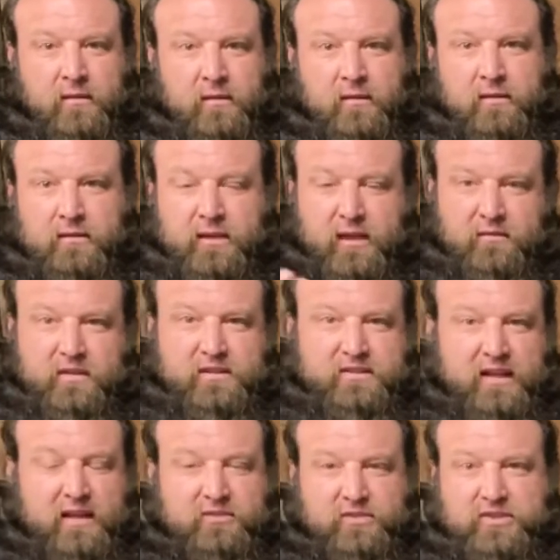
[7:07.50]
Give this
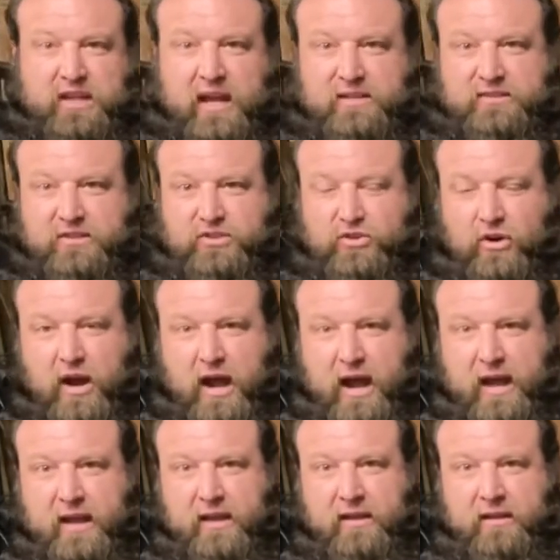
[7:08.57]
exercise a
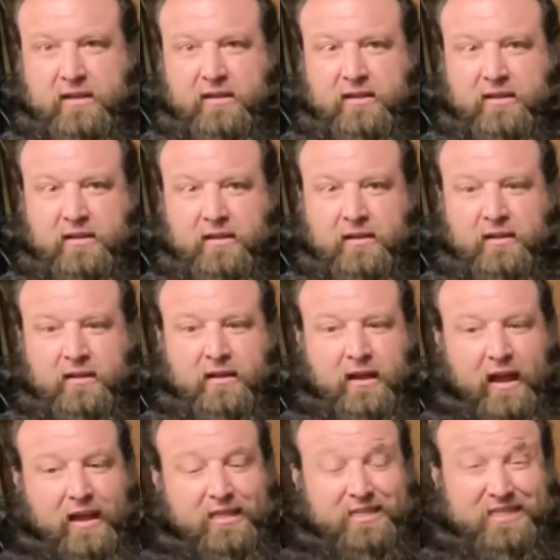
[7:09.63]
try.
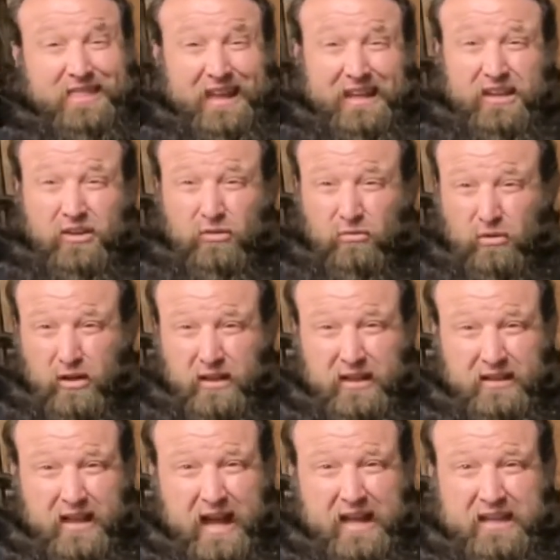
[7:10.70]
I think you'll really
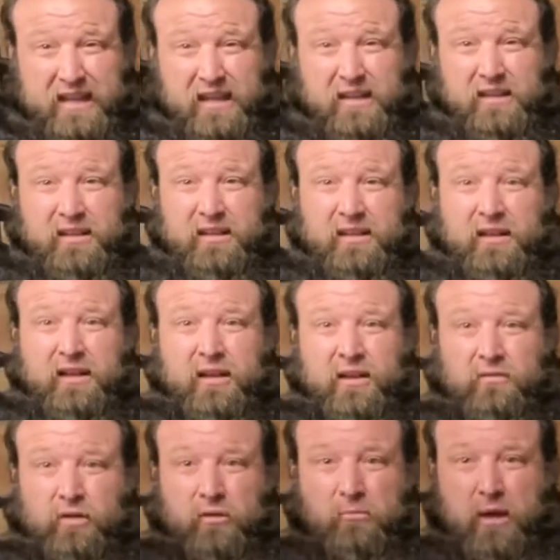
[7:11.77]
like it.
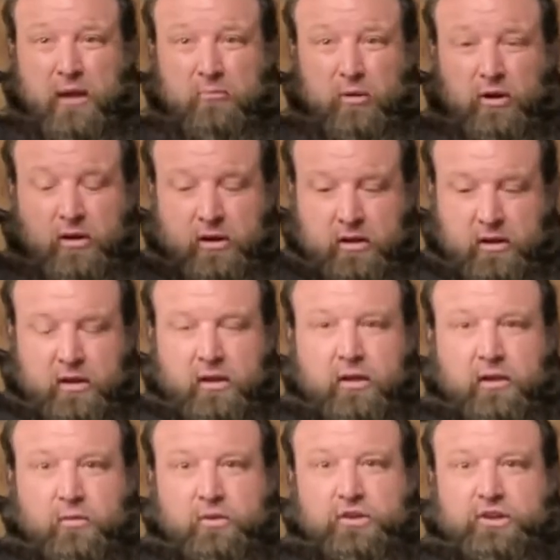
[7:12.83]
Remember,
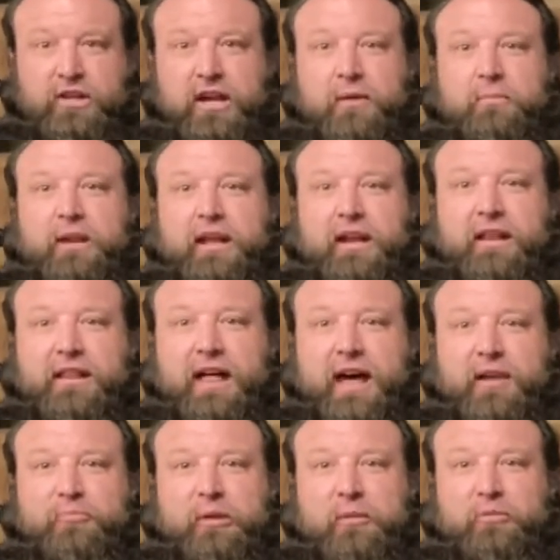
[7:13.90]
when you're coming in, a lot
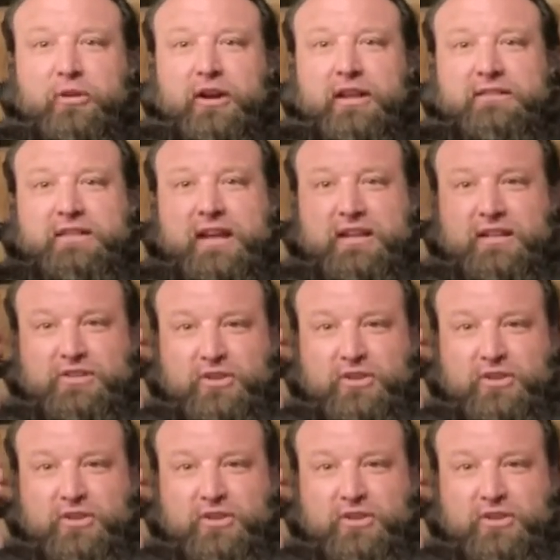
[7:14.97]
of people are going to tend to try